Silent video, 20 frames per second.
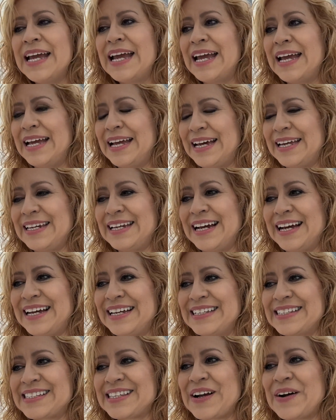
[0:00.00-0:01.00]

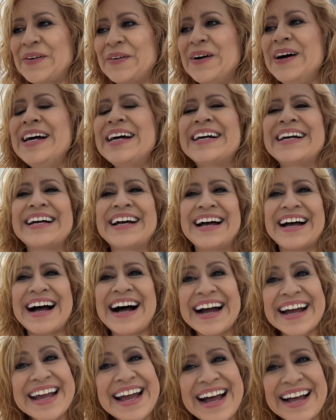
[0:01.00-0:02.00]
And so
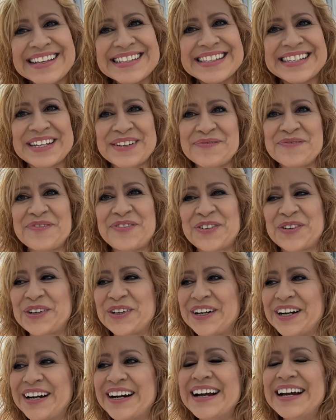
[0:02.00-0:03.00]
I asked him
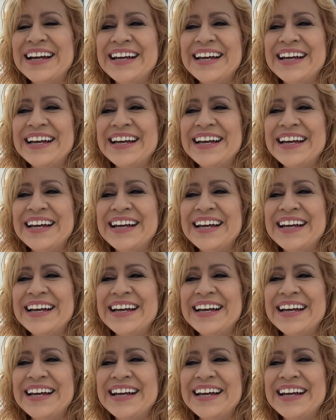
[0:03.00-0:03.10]
for